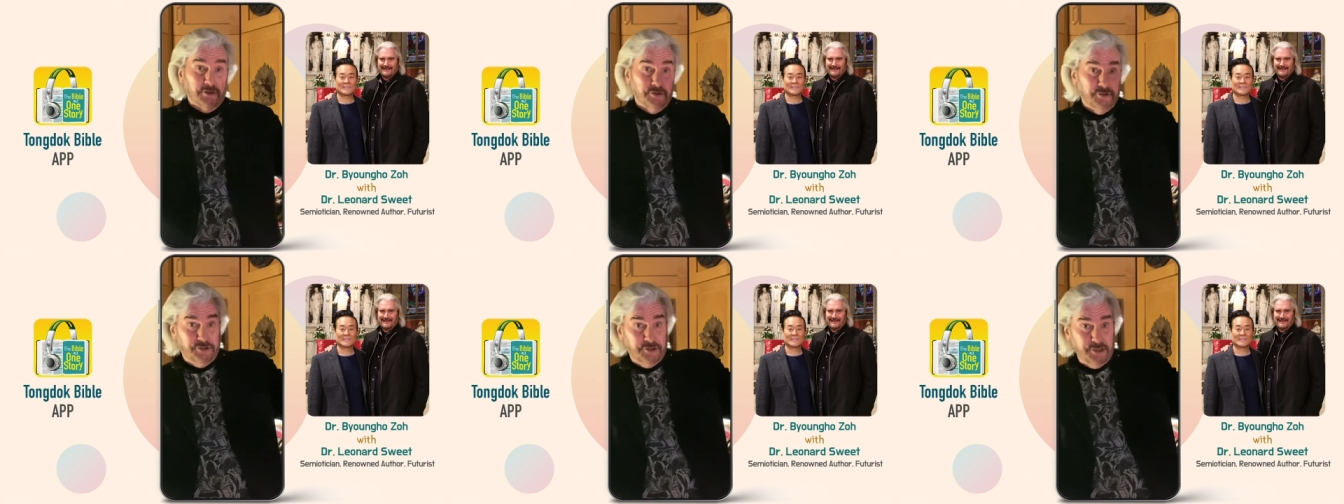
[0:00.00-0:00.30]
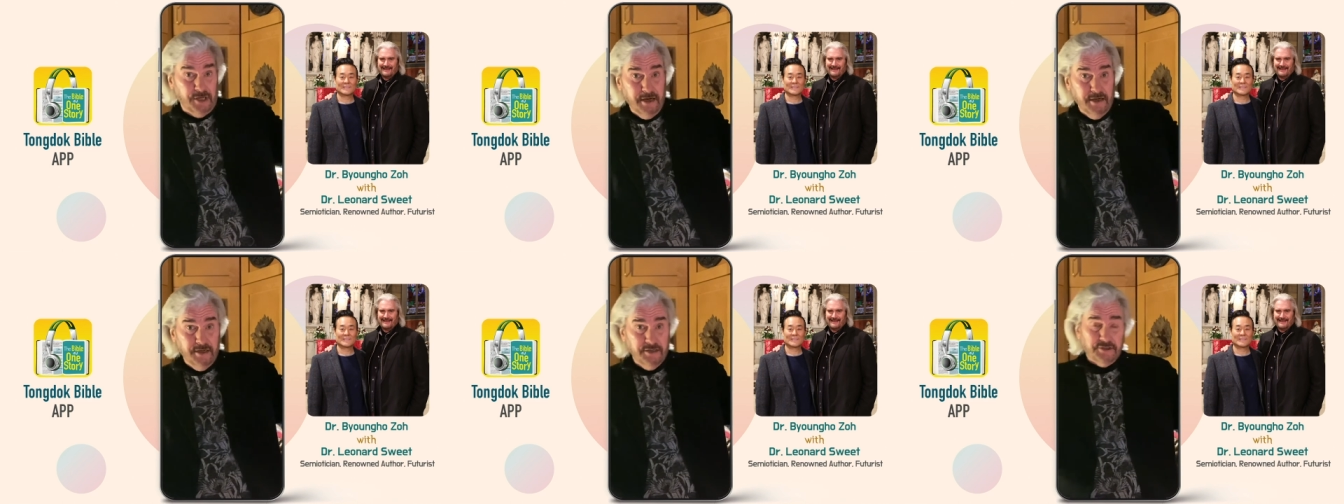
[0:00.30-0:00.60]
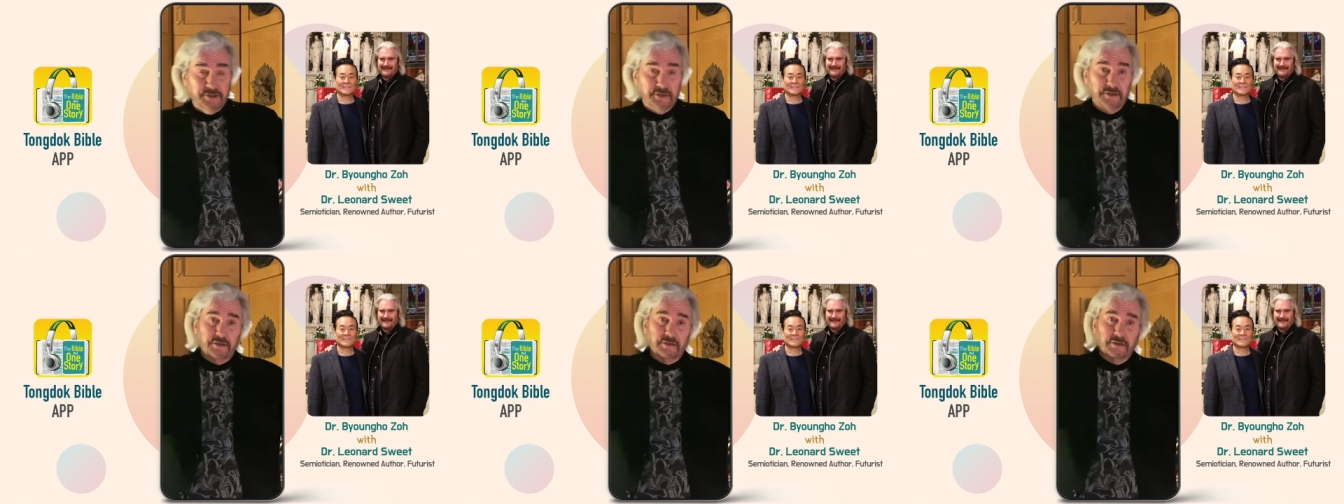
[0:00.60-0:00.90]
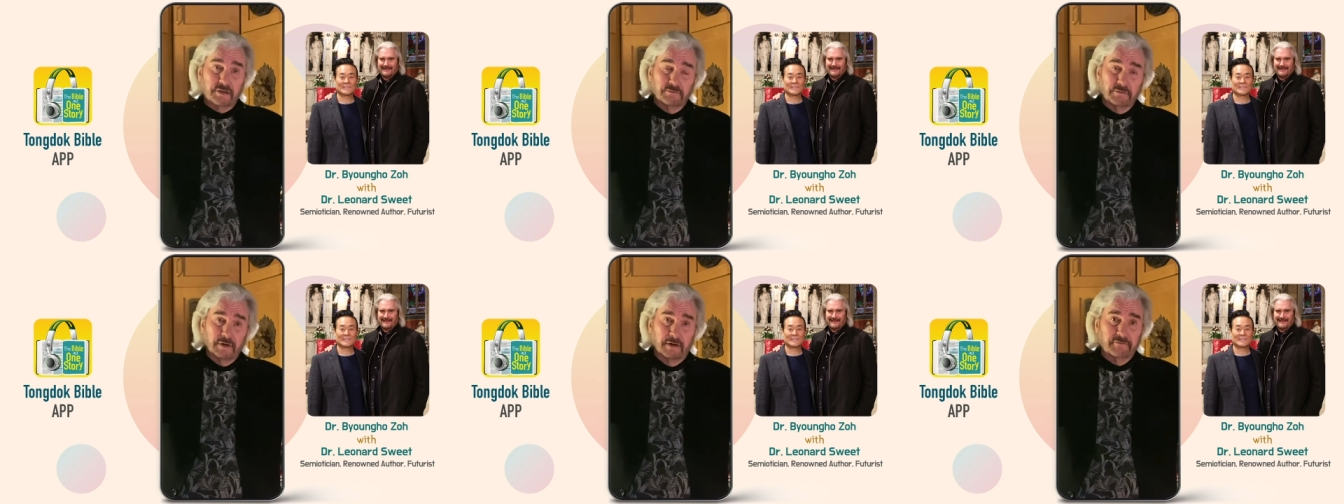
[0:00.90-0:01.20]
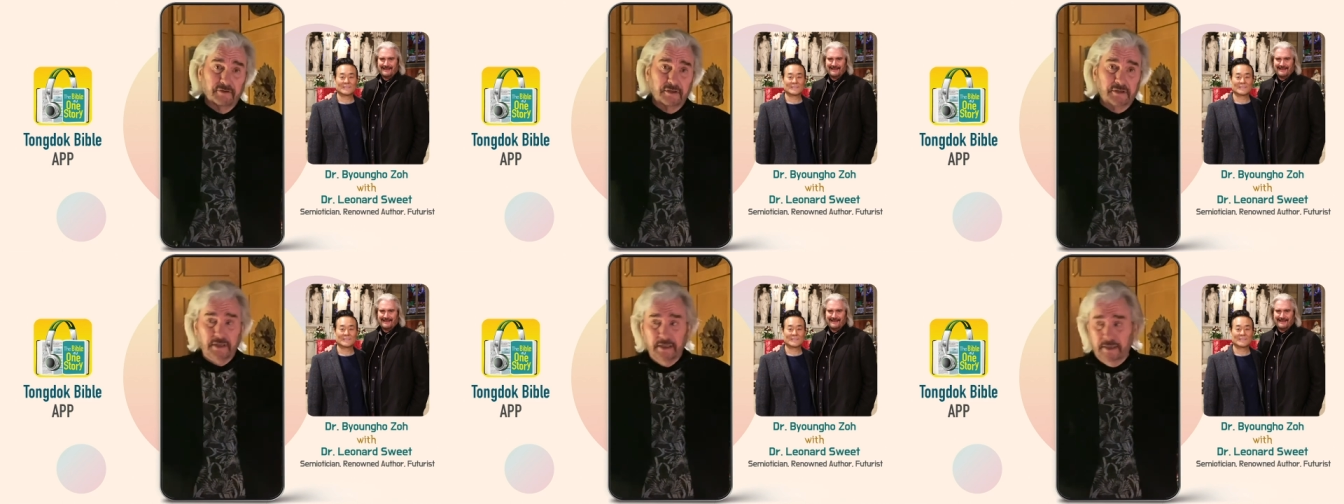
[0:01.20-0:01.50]
Genesis to
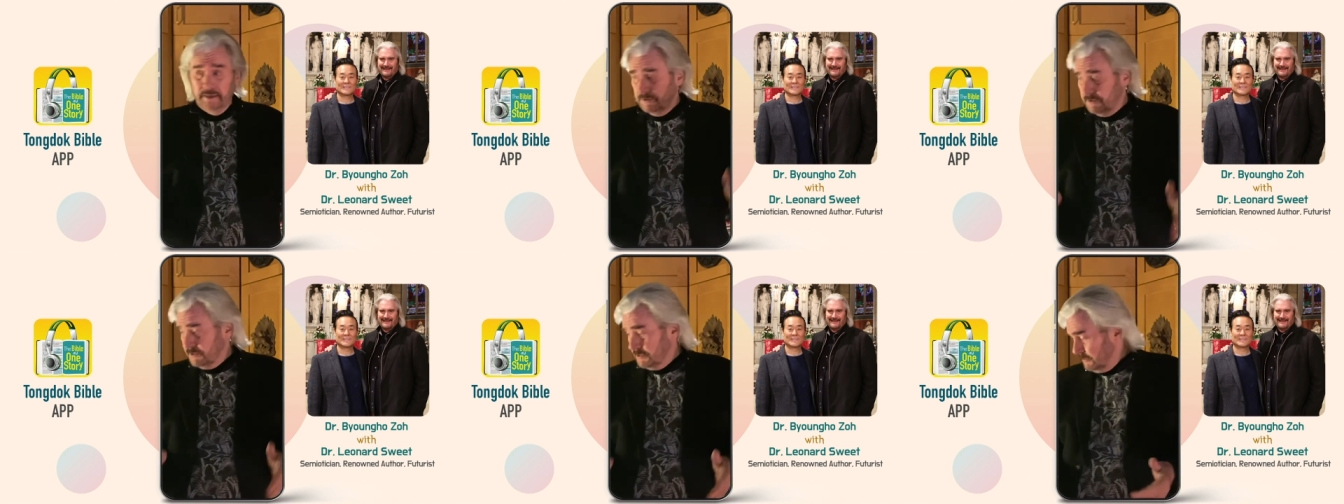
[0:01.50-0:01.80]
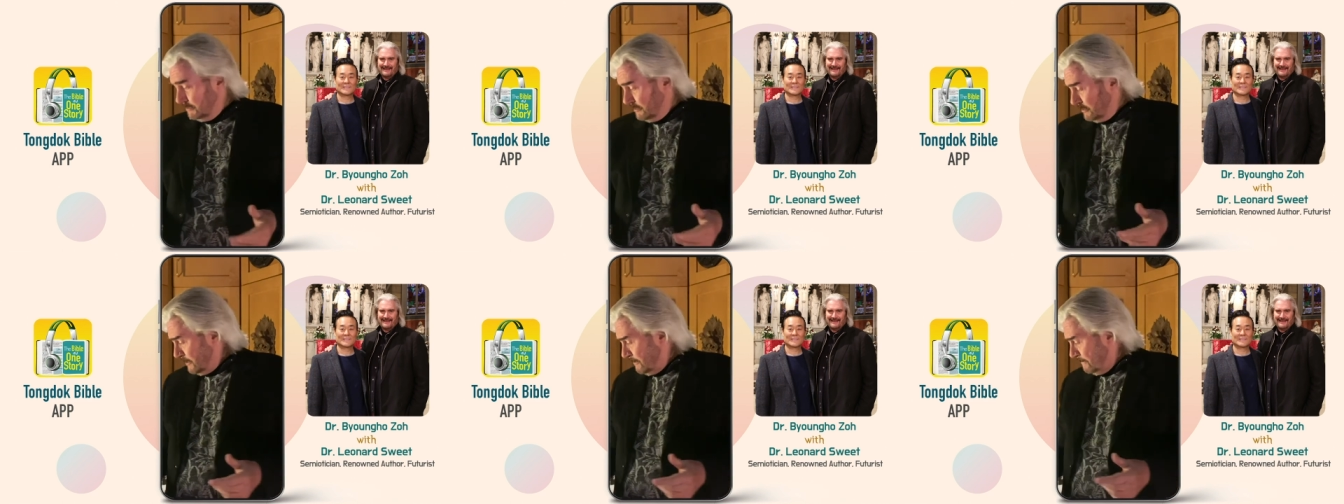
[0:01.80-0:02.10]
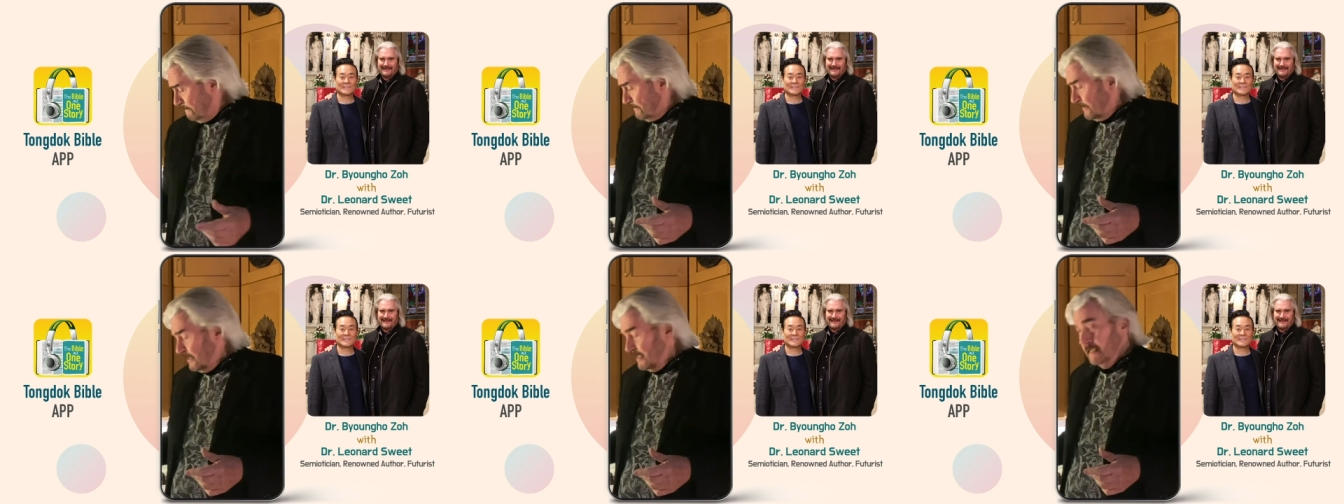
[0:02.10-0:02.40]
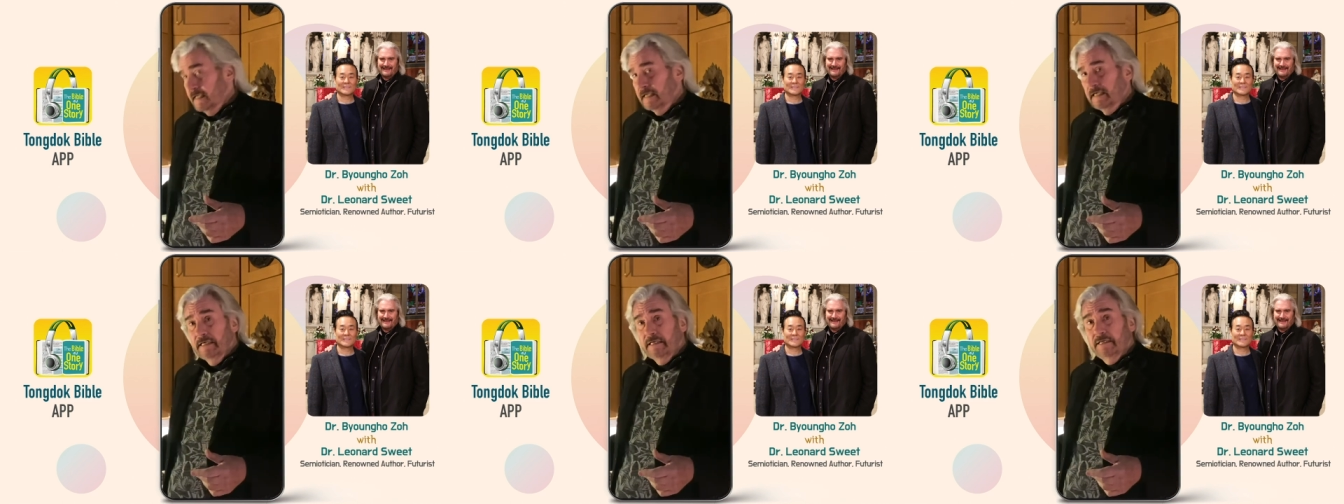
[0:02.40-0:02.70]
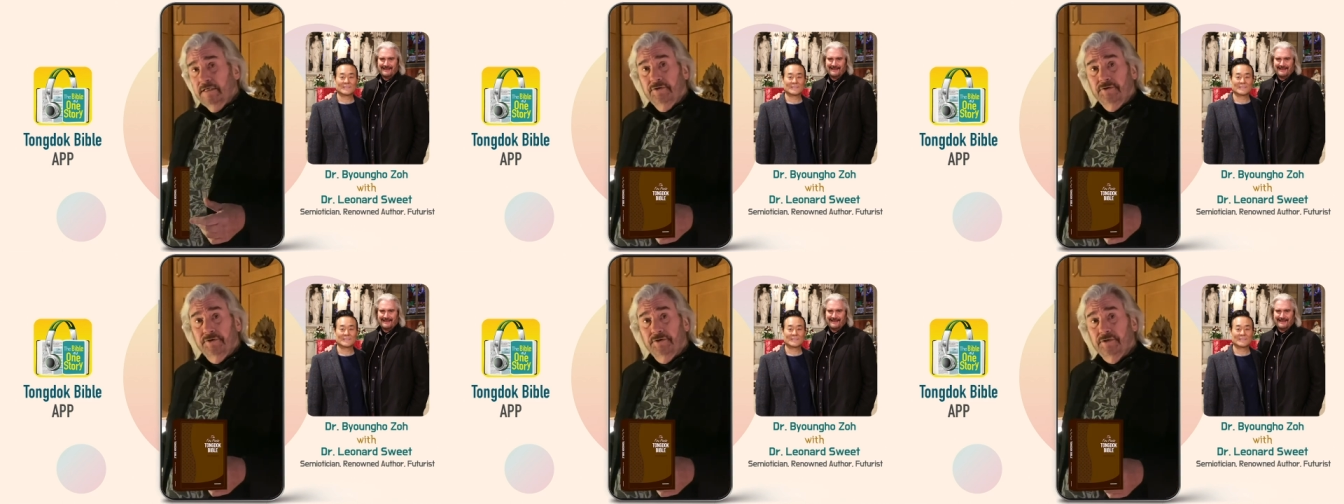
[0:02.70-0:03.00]
Revelation,
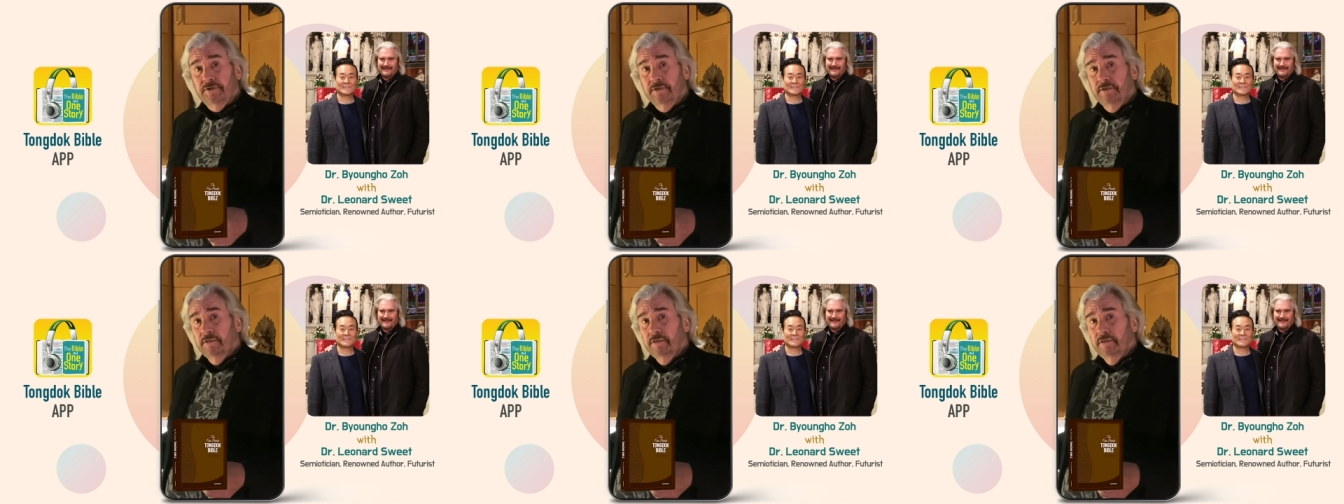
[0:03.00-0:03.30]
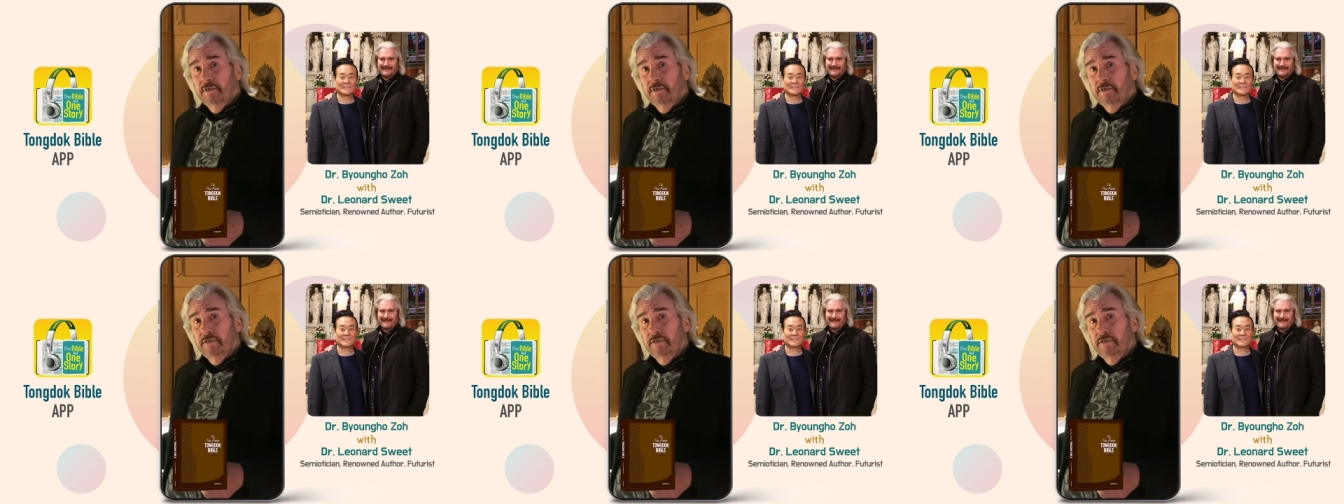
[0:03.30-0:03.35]
is